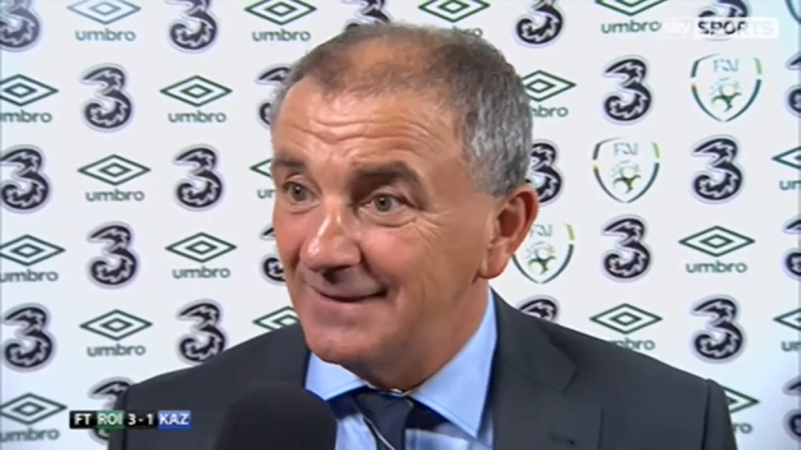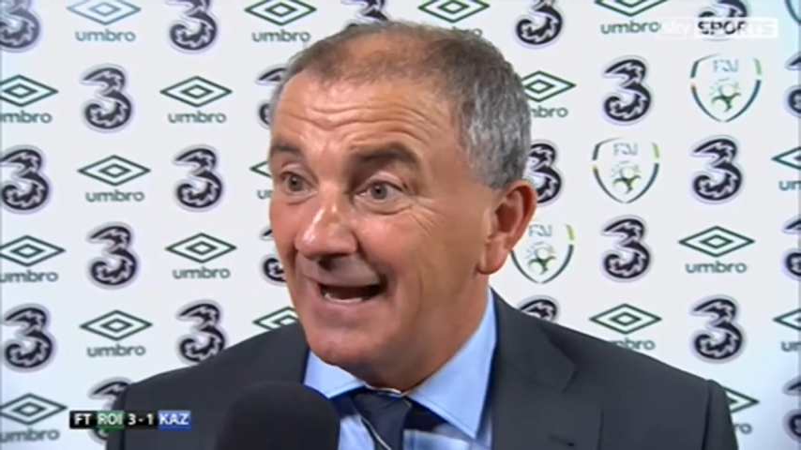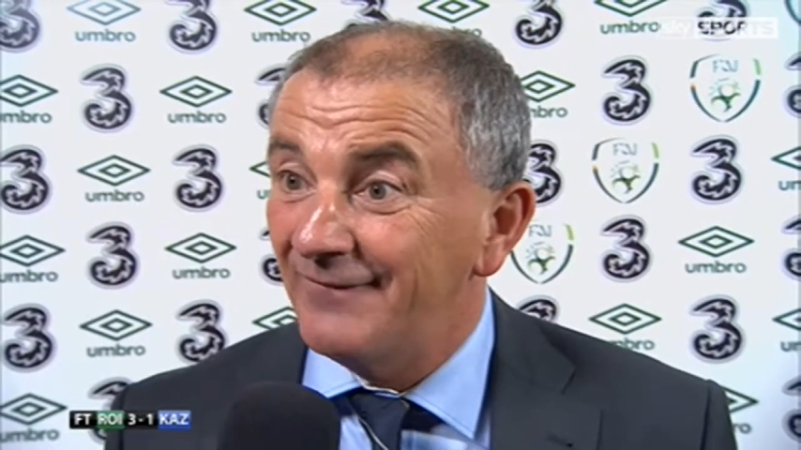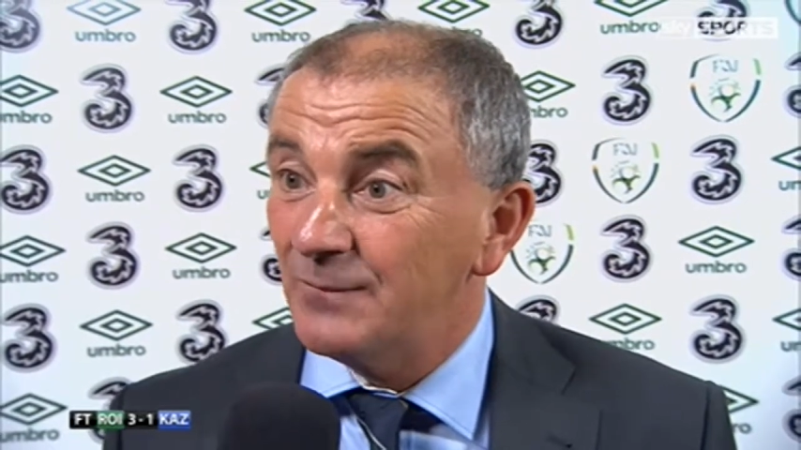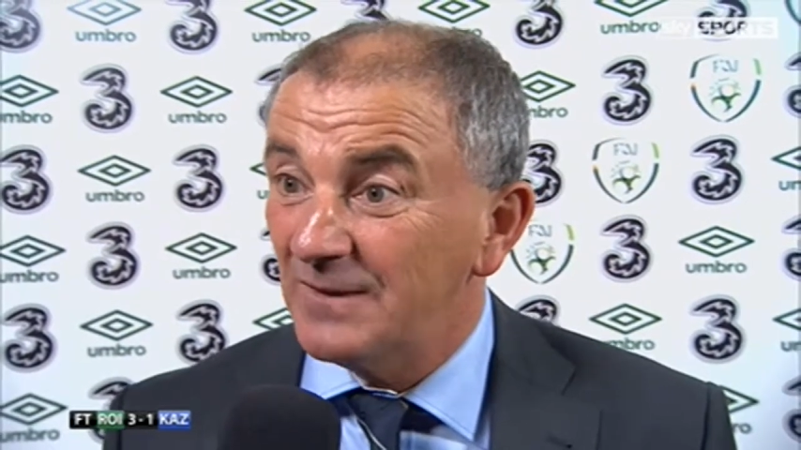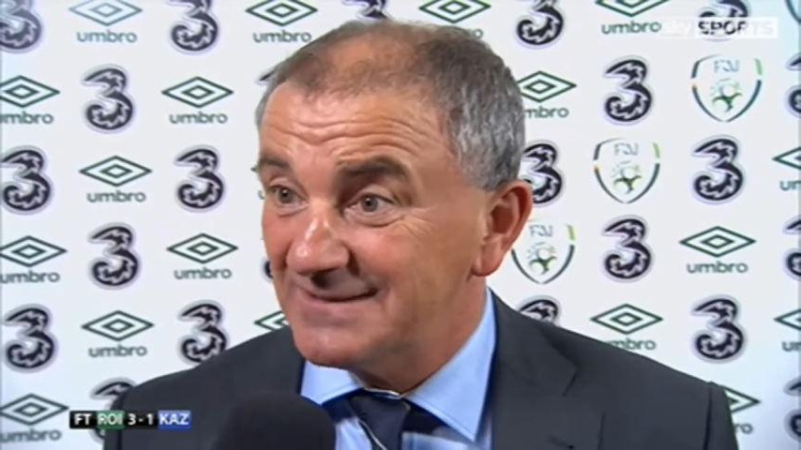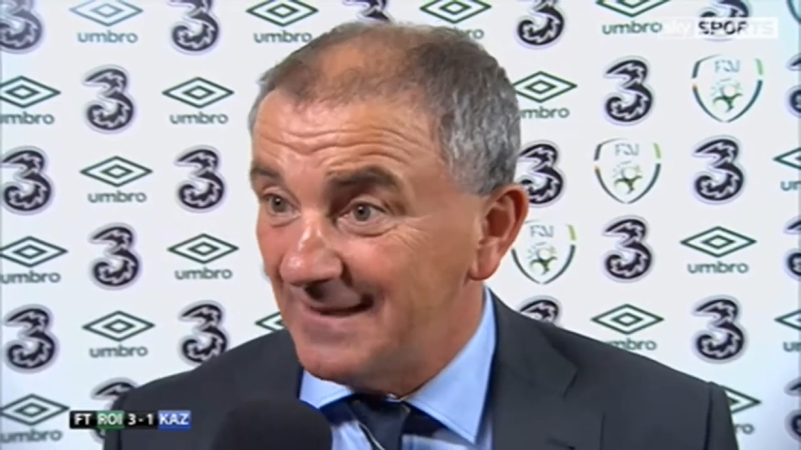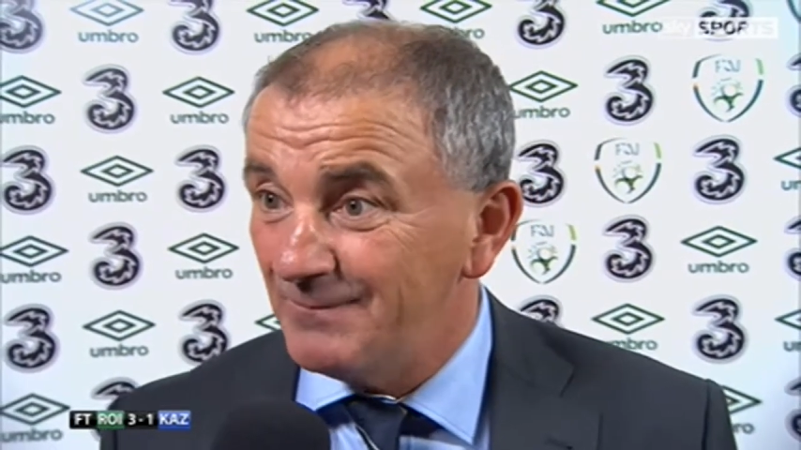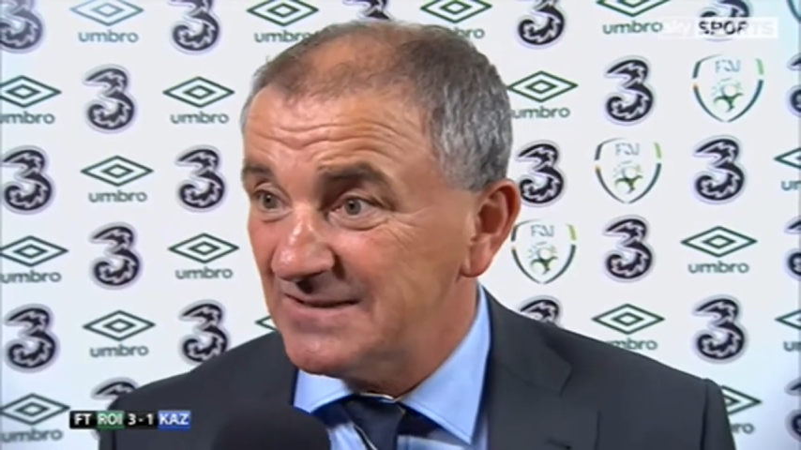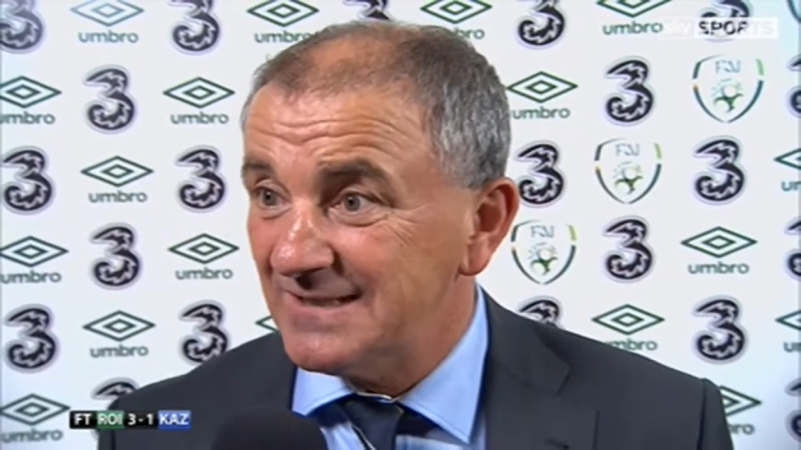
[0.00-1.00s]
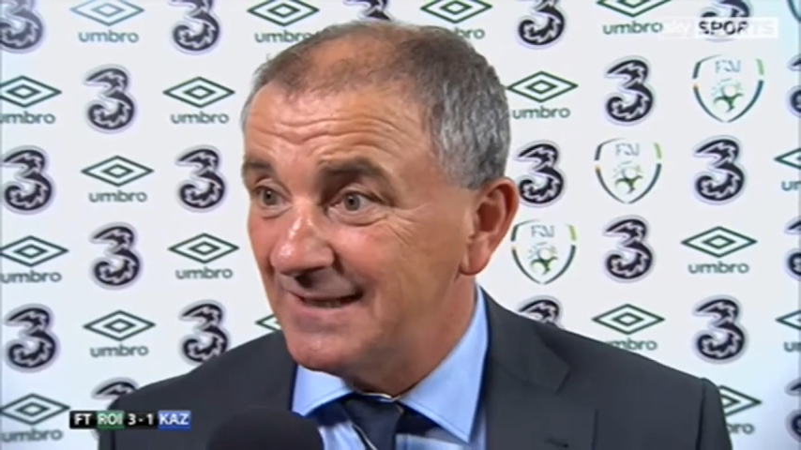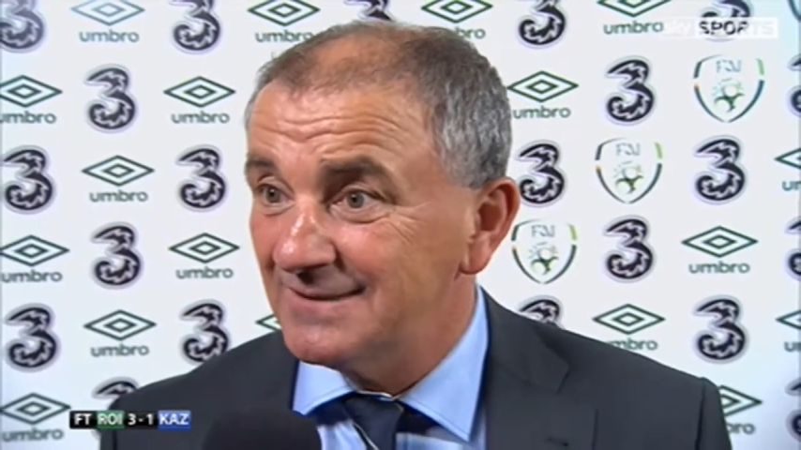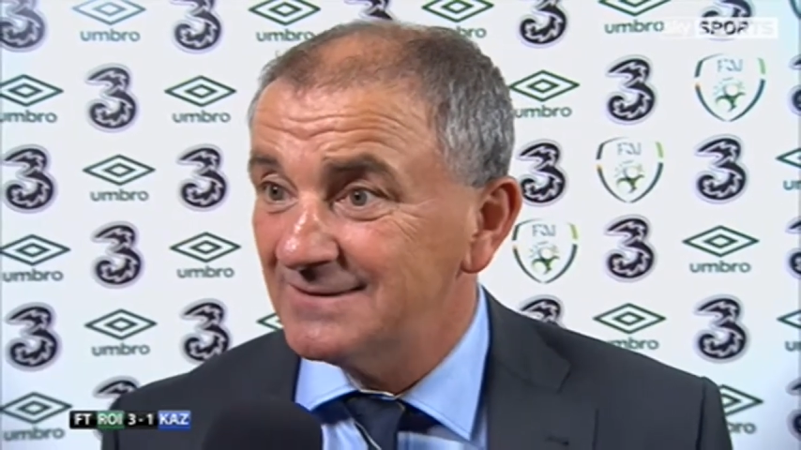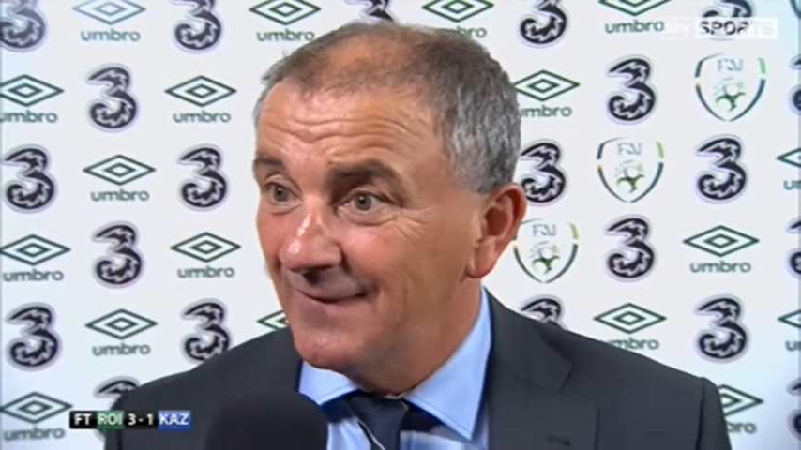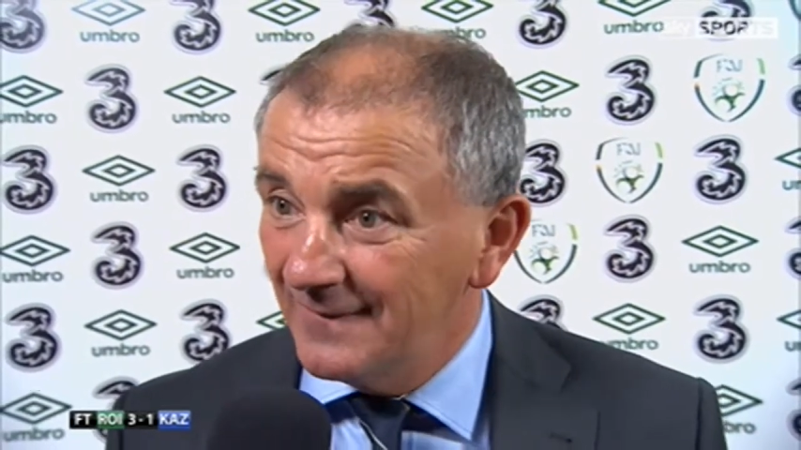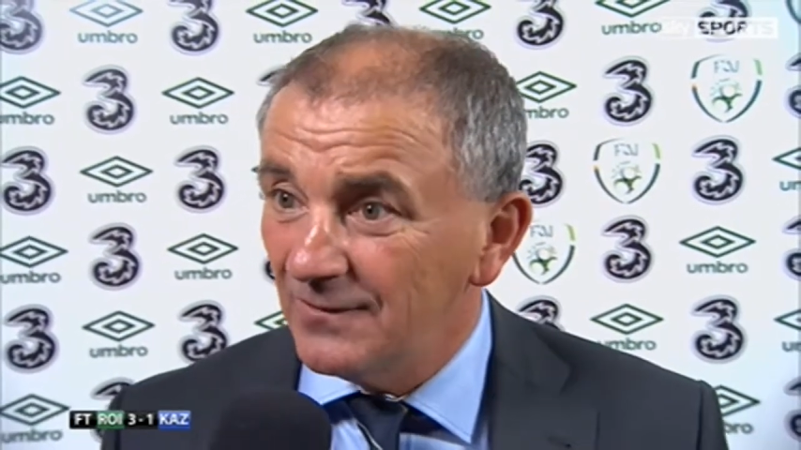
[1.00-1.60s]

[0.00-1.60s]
you have to accept mistakes